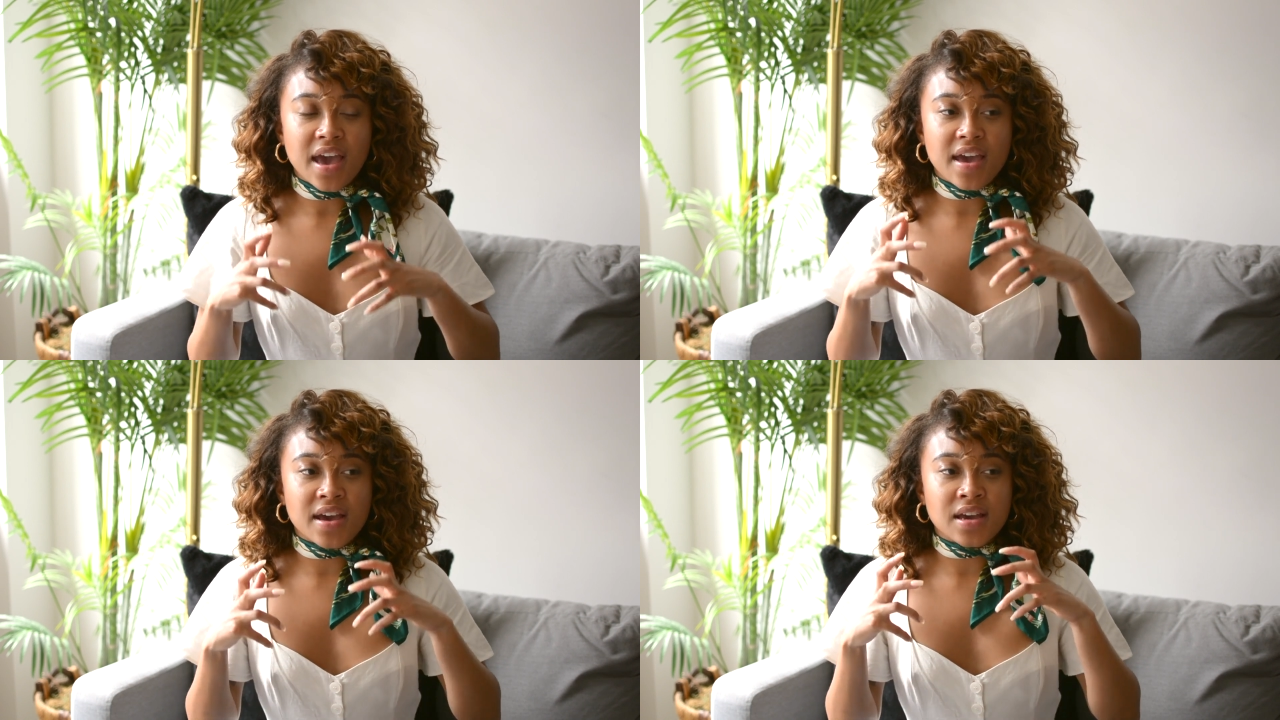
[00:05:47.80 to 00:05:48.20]

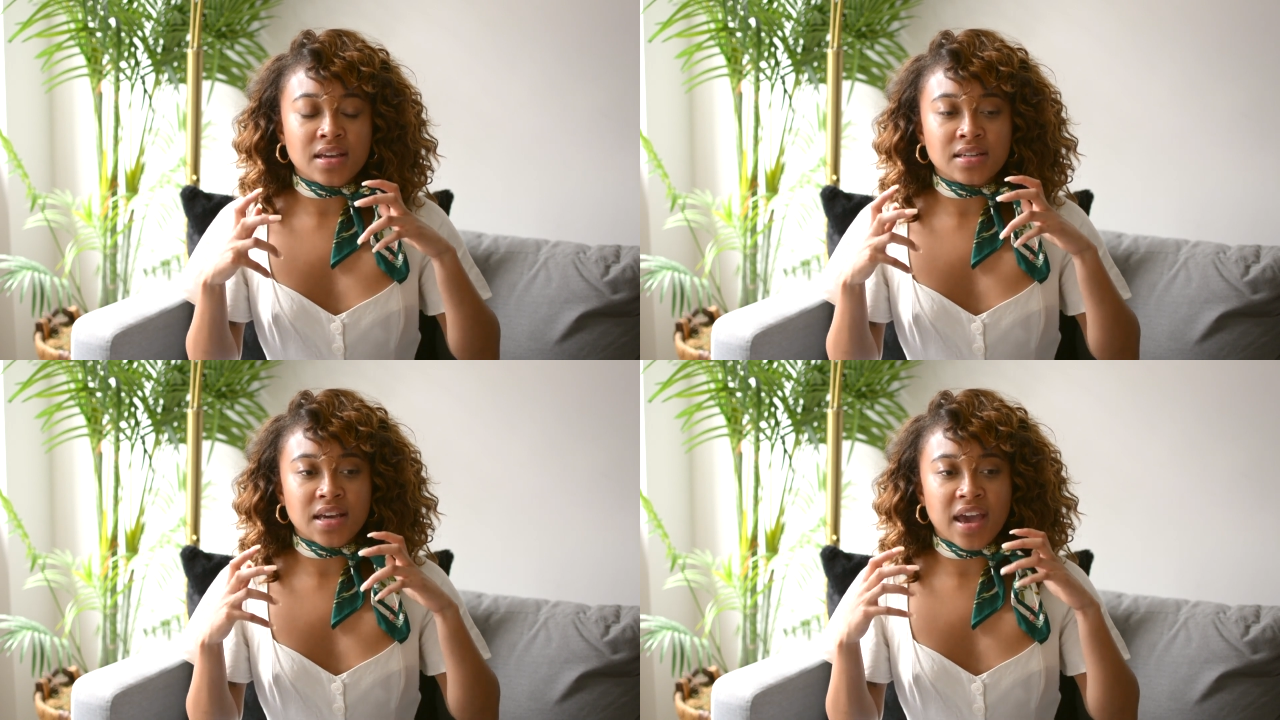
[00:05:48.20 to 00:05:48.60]

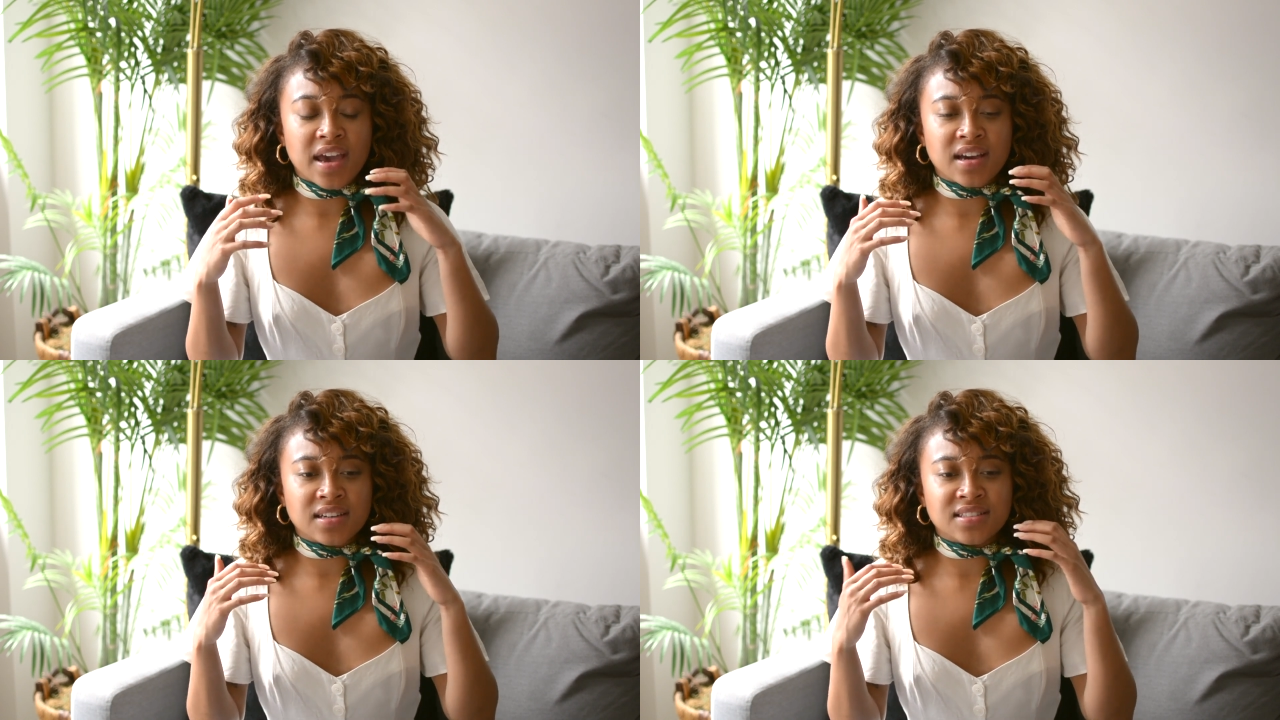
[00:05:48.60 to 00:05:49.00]

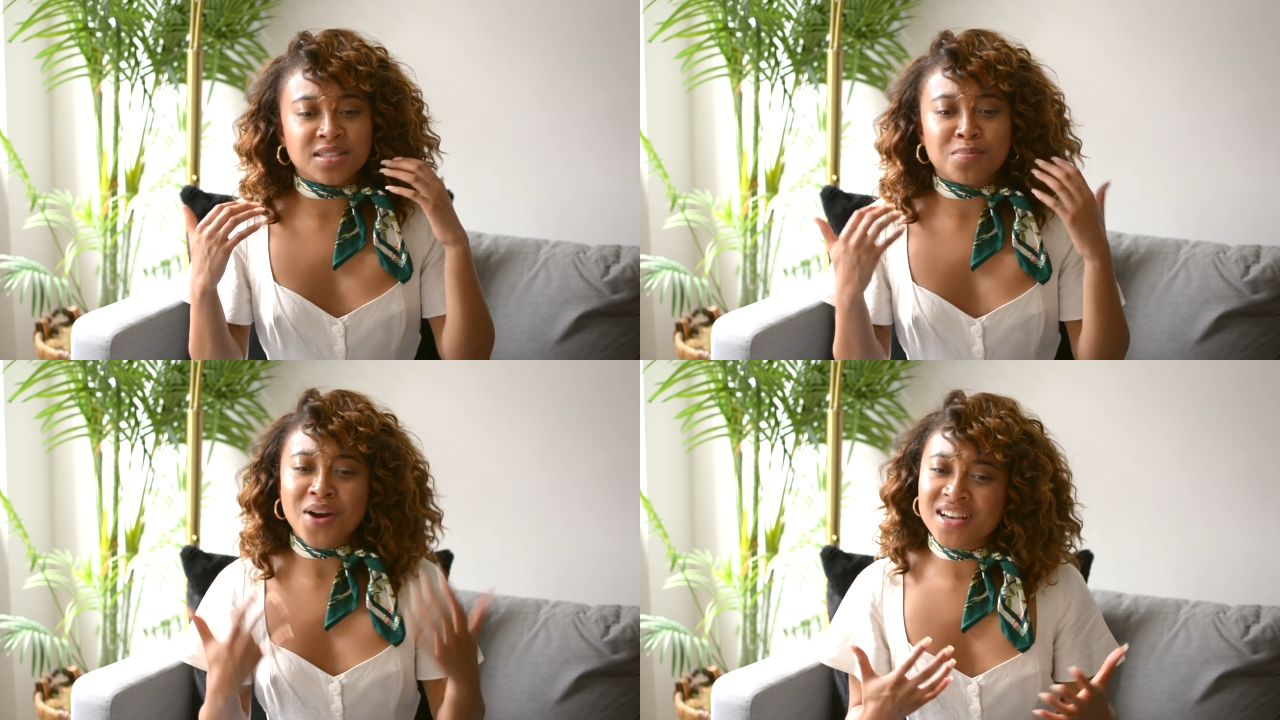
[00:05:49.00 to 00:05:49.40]
and
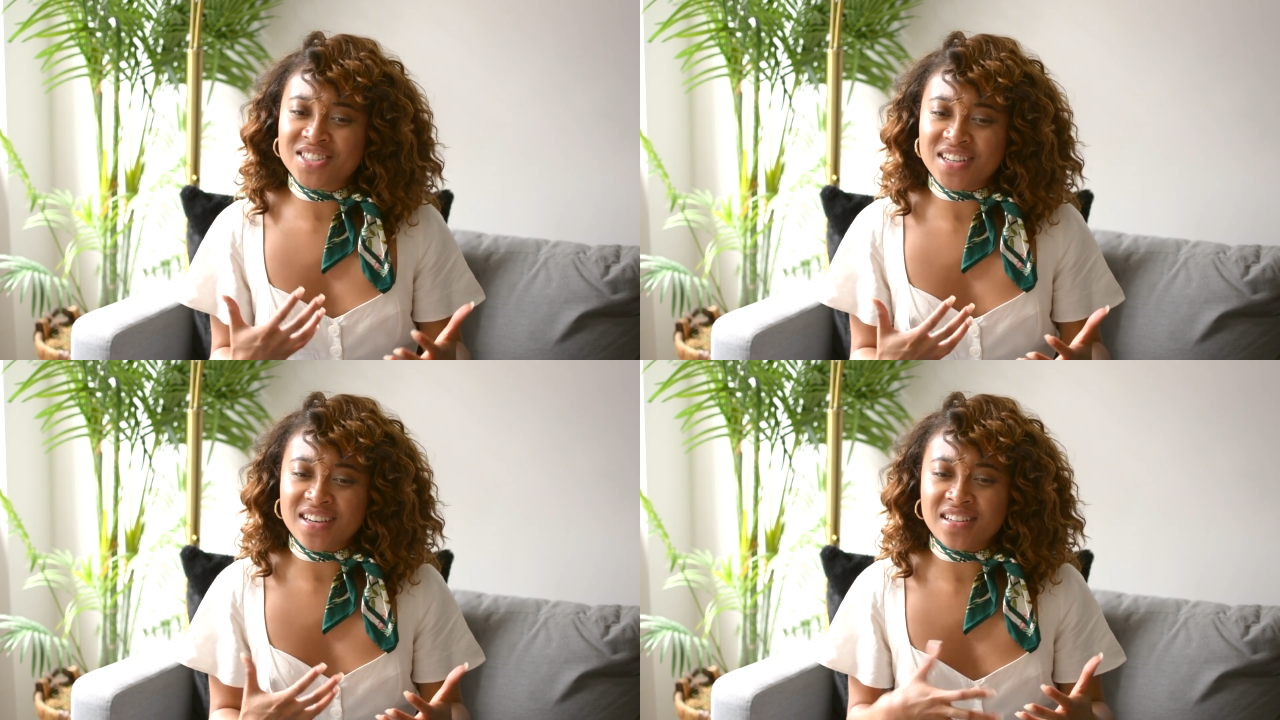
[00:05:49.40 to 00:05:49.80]

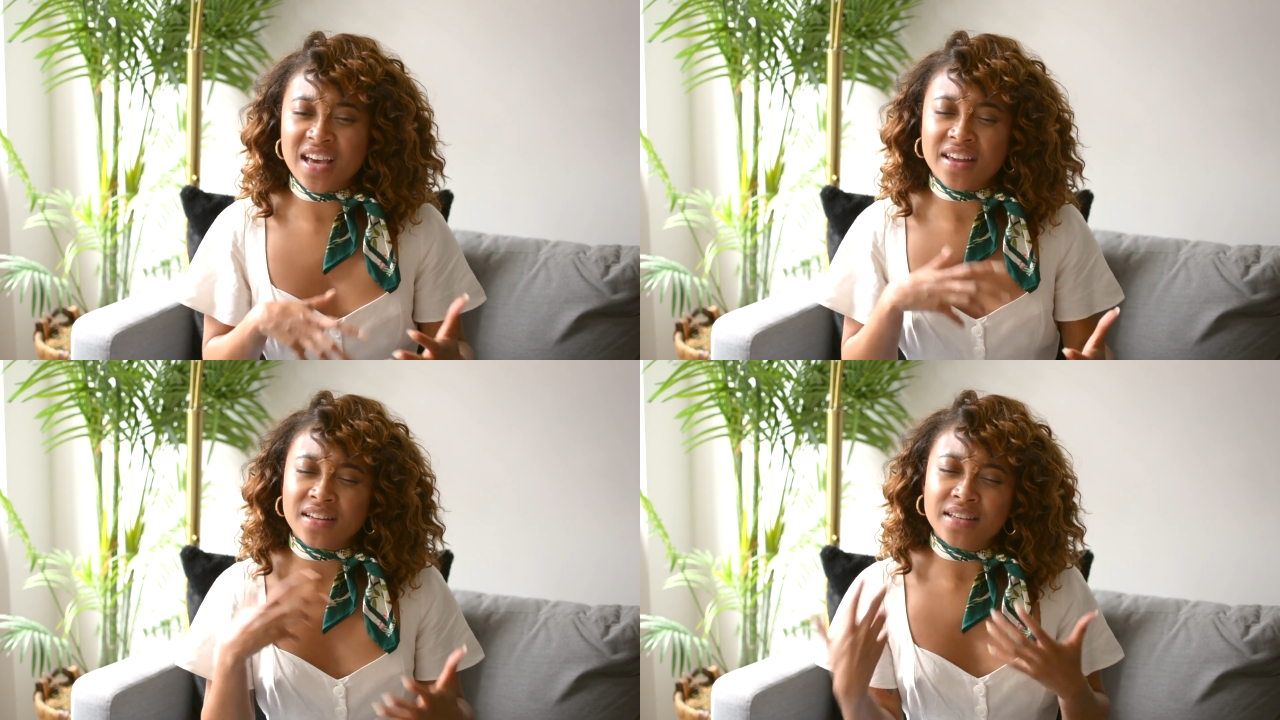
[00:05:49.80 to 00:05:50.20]
depression
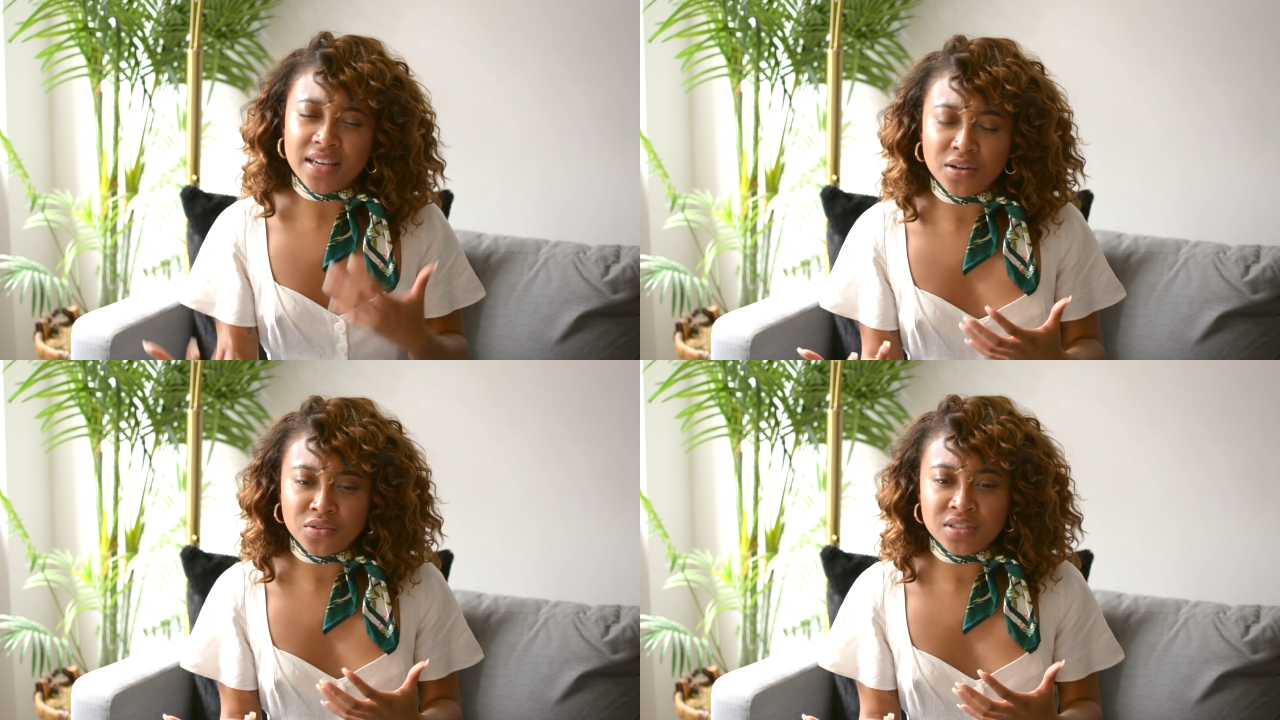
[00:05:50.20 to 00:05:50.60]
and
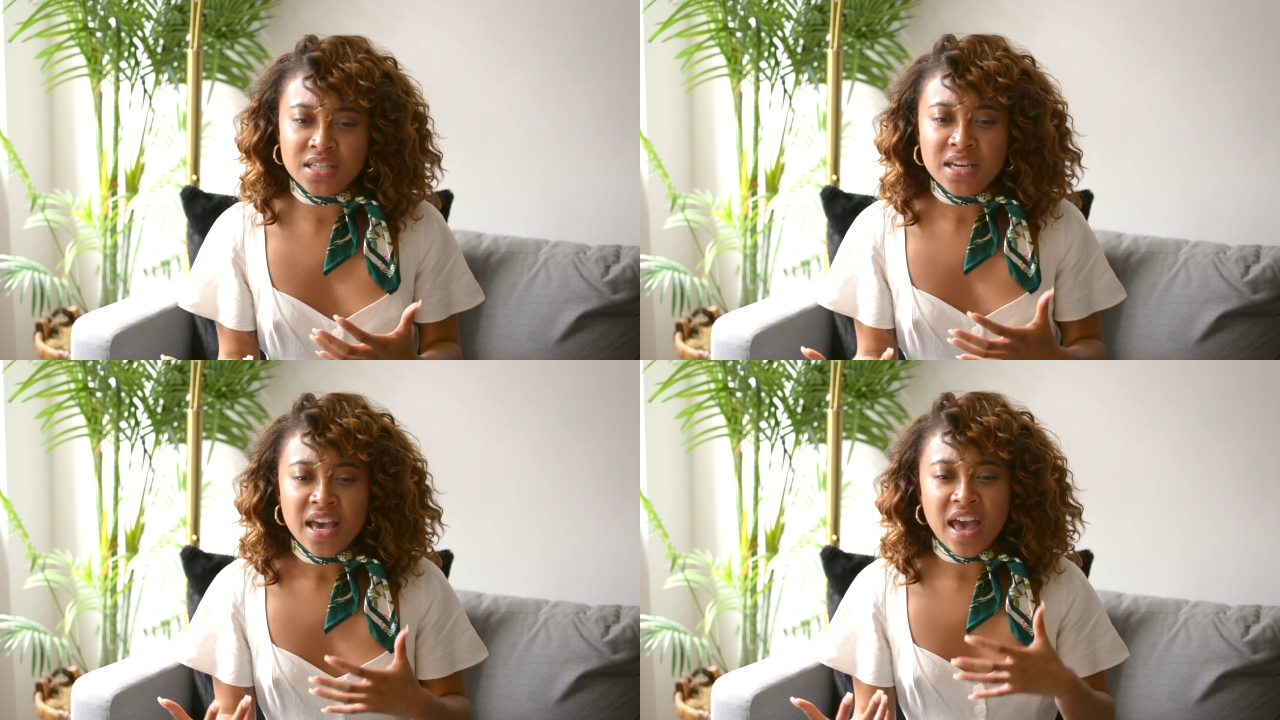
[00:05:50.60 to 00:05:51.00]
guilt